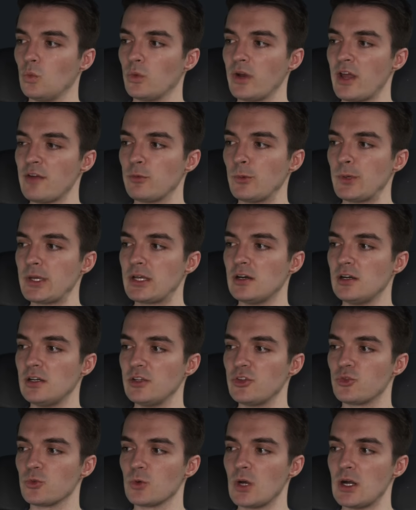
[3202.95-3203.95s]
Whenever we call
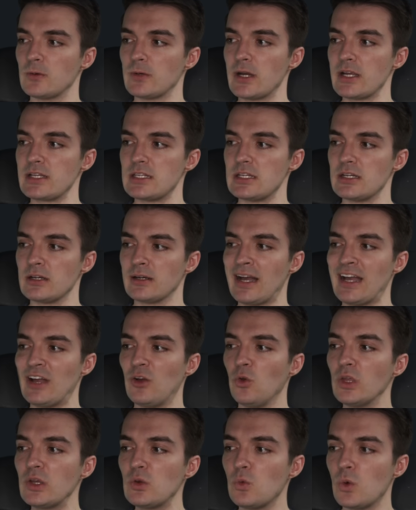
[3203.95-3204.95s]
draw right here, I
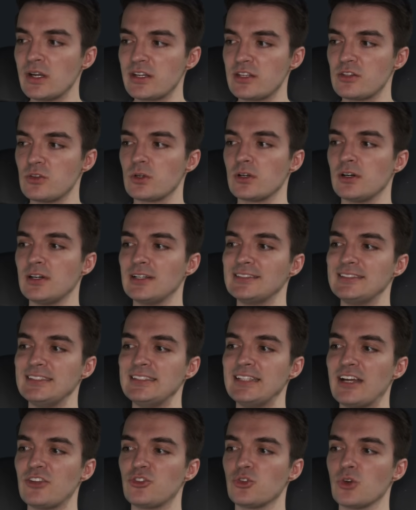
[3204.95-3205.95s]
only want to call
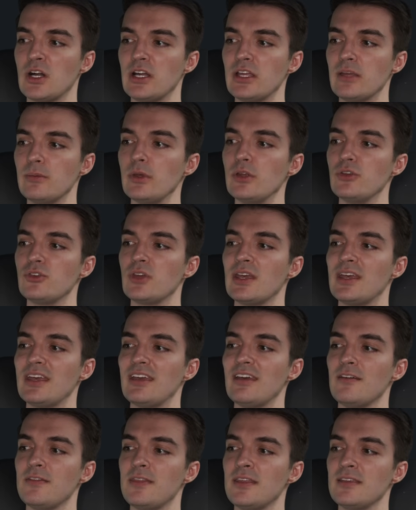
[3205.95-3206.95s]
c.drawImage
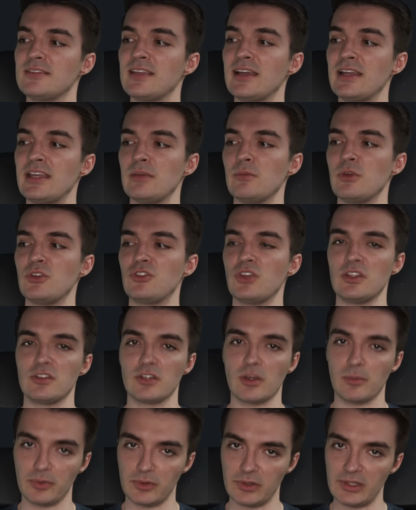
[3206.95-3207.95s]
if this .image is
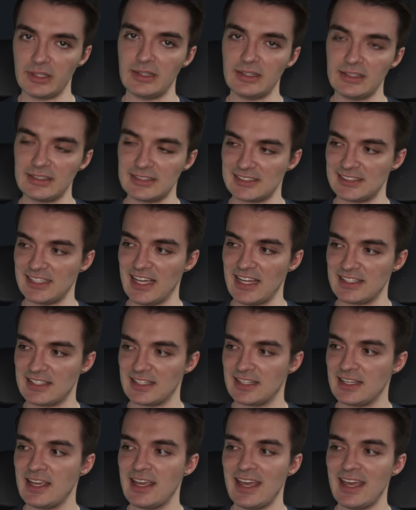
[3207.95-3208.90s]
completely set.